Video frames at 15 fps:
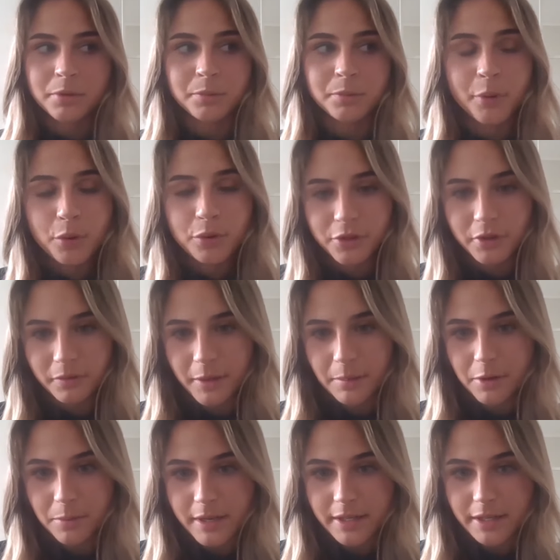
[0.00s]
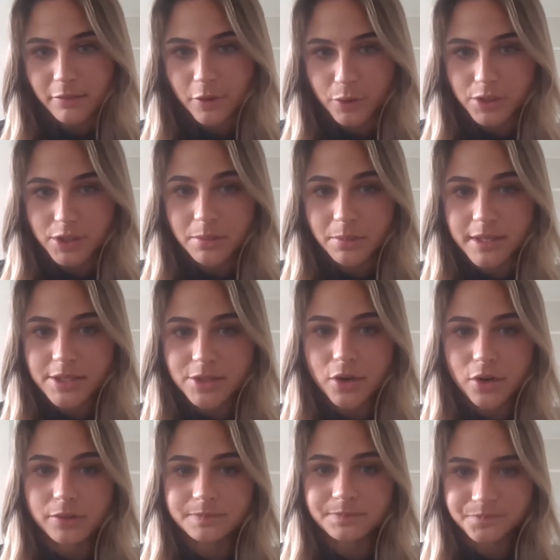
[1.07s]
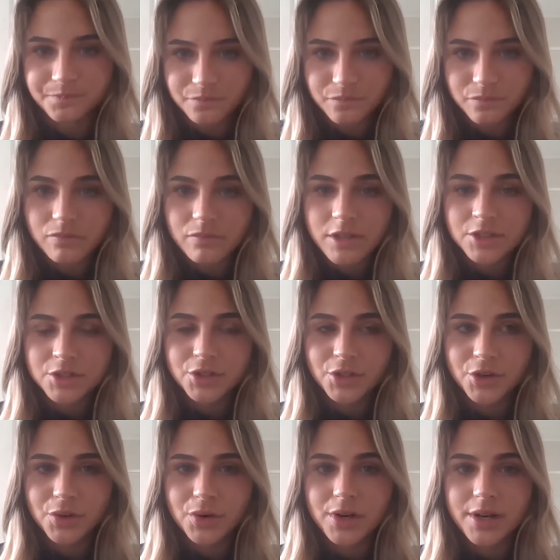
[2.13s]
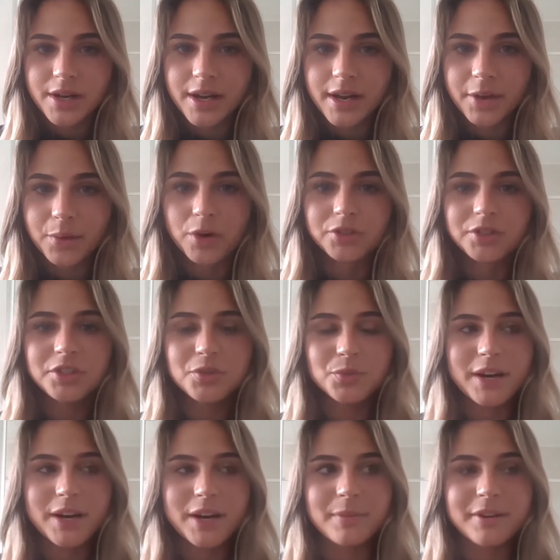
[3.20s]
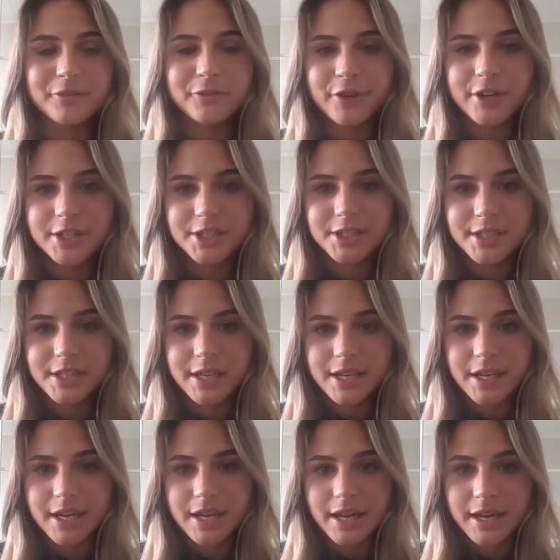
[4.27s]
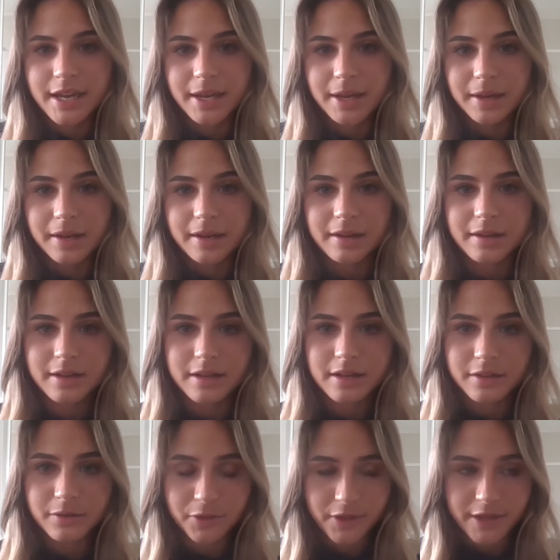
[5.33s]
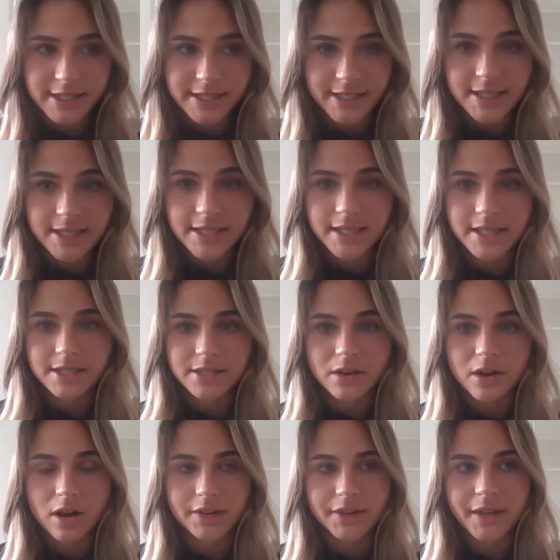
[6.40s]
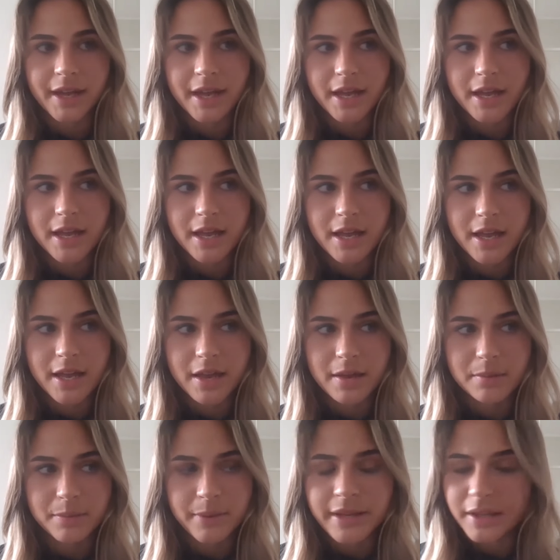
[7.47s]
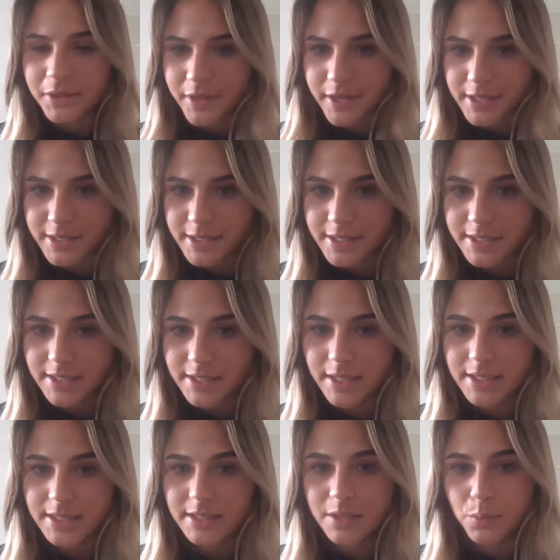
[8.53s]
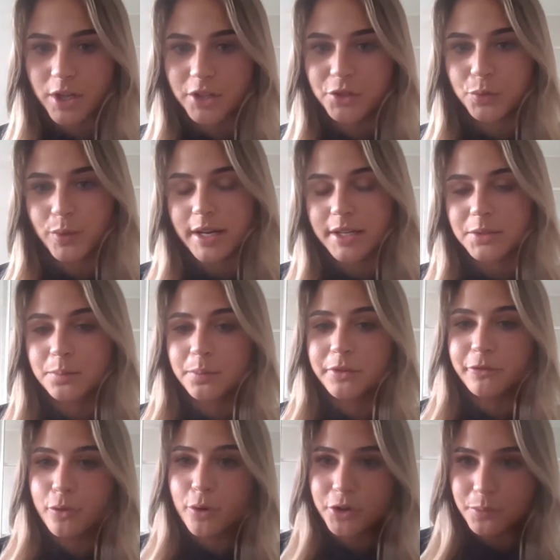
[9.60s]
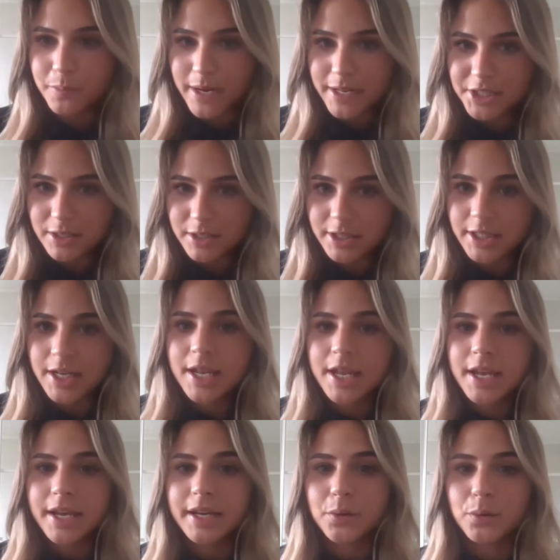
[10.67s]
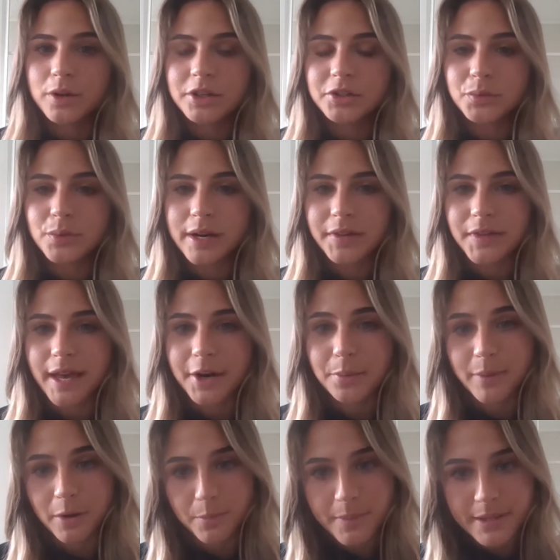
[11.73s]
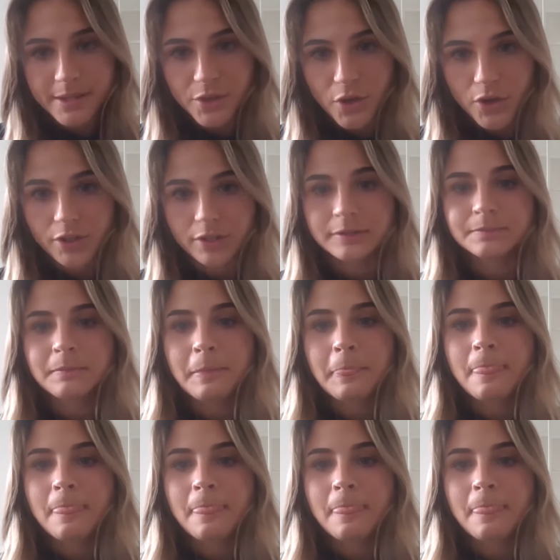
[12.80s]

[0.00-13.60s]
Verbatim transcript: but both of them are mainly focused on bitcoin so I wanted to write my first uh, thesis. It's called B thesis. It's the one you write before your bachelor. And I wanted to write that about Bitcoin.